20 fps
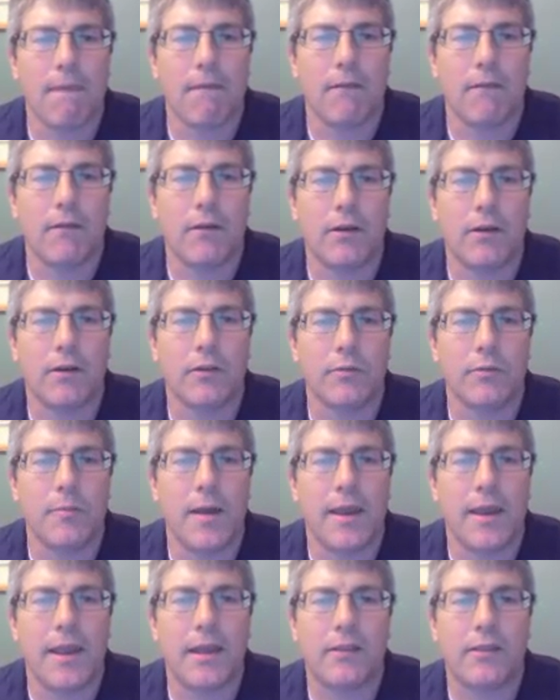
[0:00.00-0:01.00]
There's my
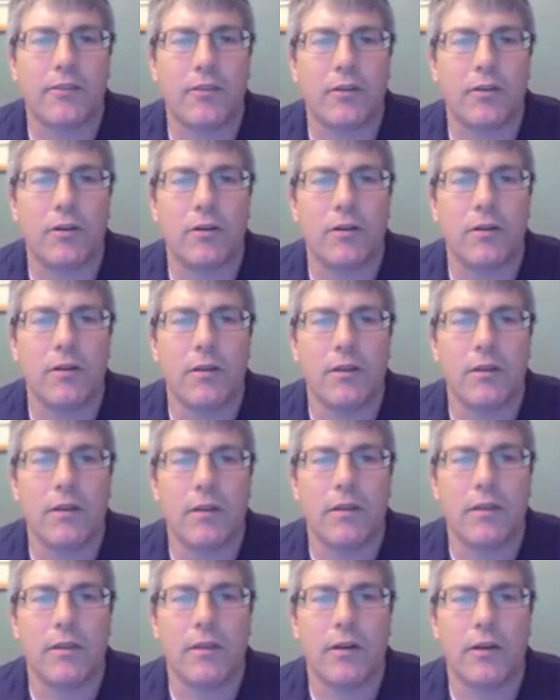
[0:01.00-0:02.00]
answer.
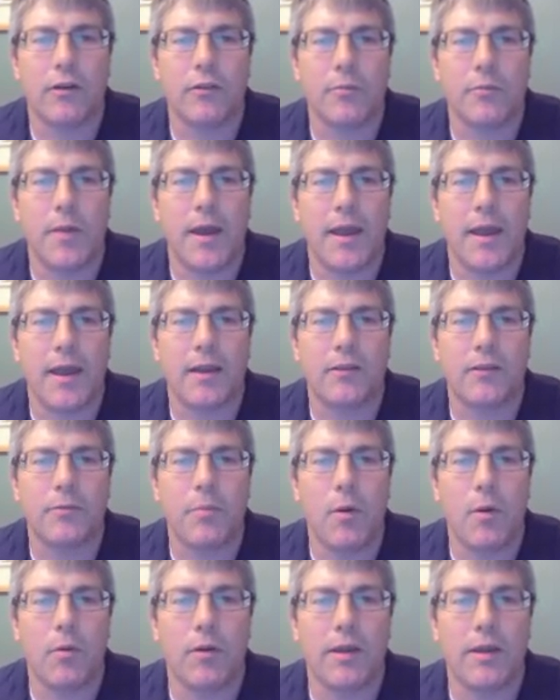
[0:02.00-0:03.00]
There's my
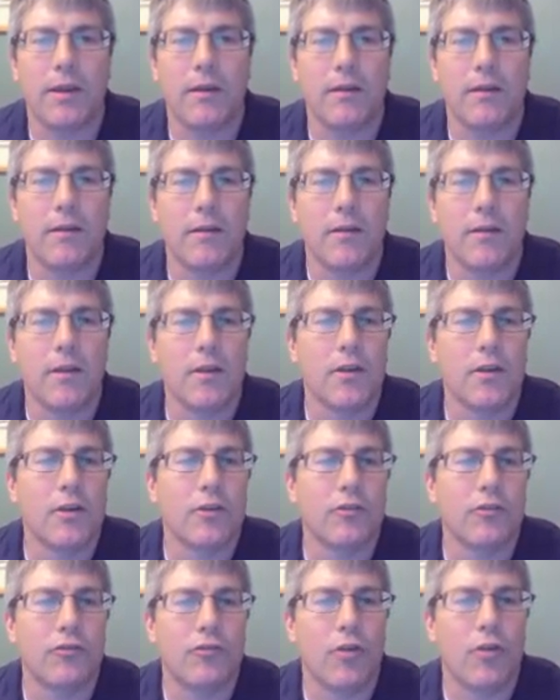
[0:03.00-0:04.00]
exponent.
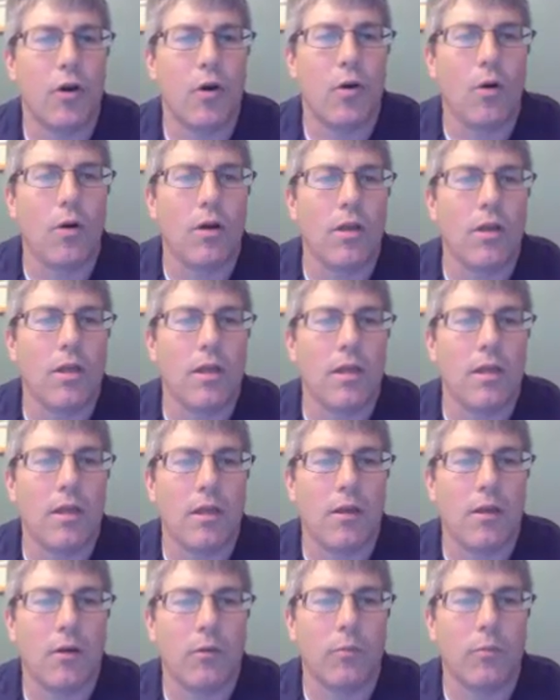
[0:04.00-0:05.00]
So
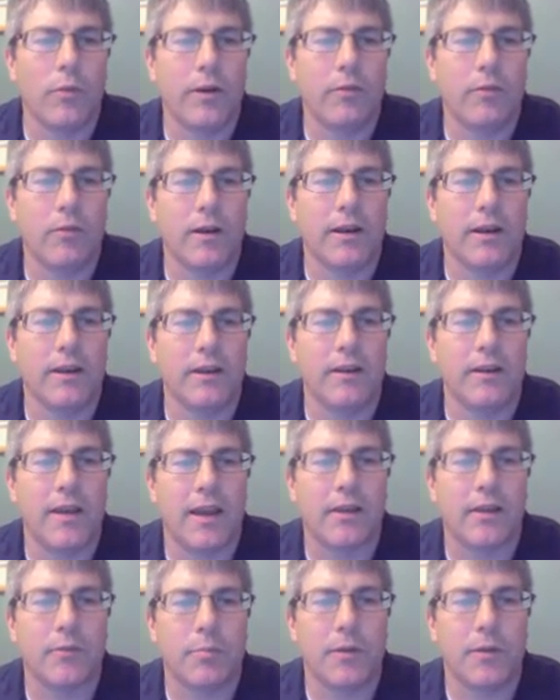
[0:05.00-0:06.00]
rewritten into
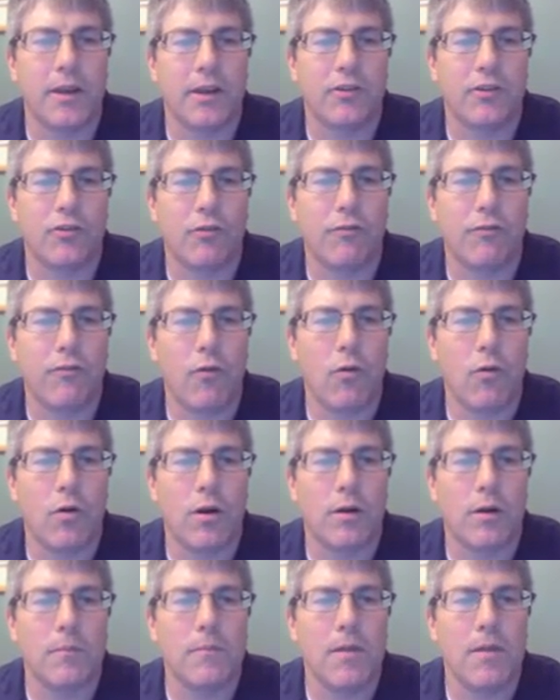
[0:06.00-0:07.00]
exponential
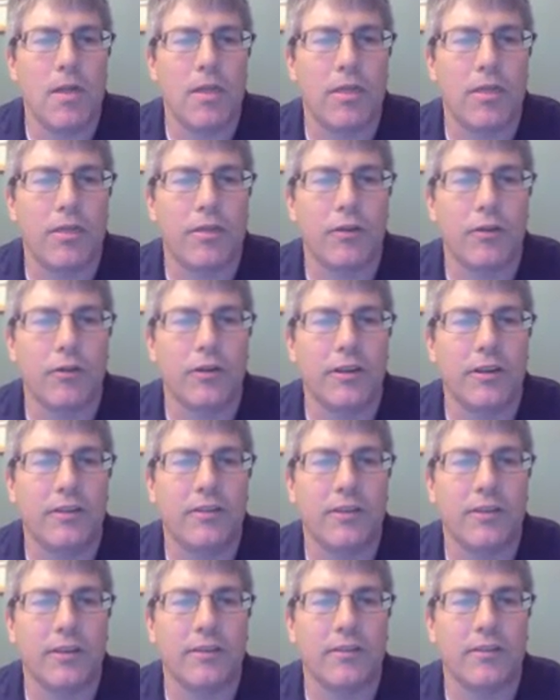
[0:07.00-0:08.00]
form,
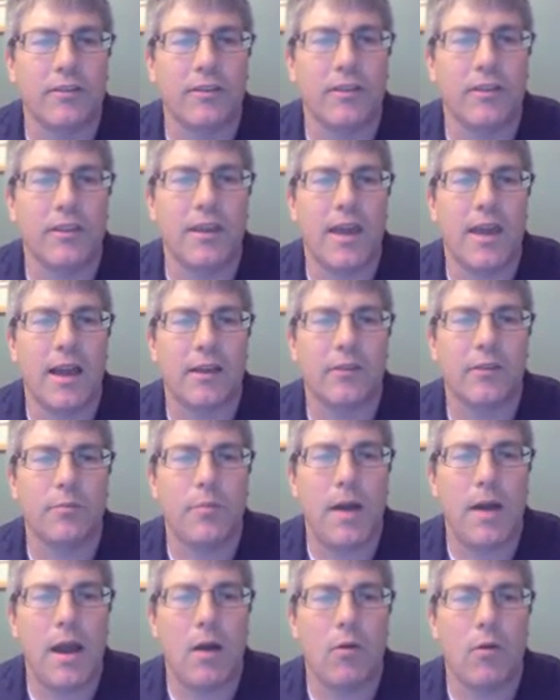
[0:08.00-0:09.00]
36 to the x
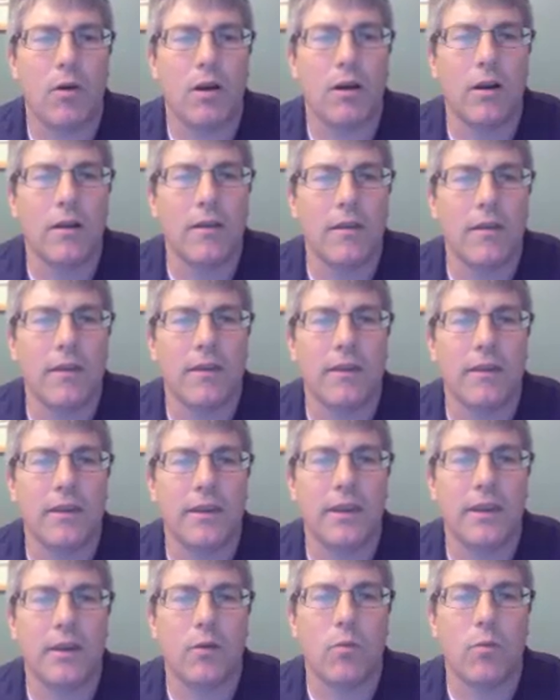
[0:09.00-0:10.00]
power
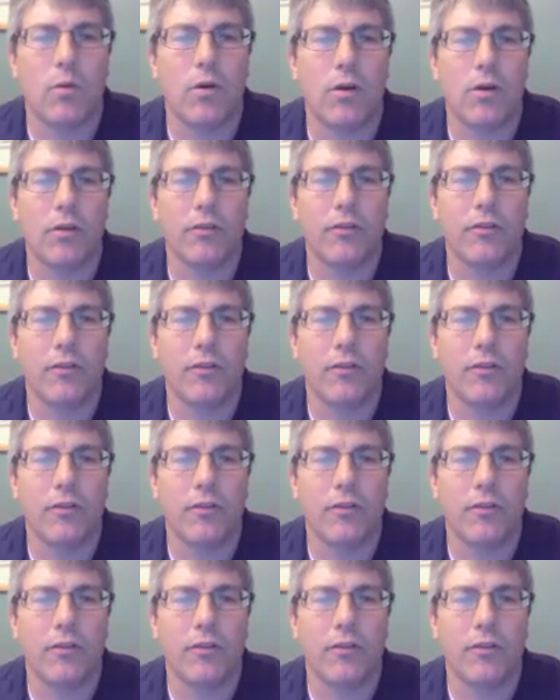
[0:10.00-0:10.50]
equals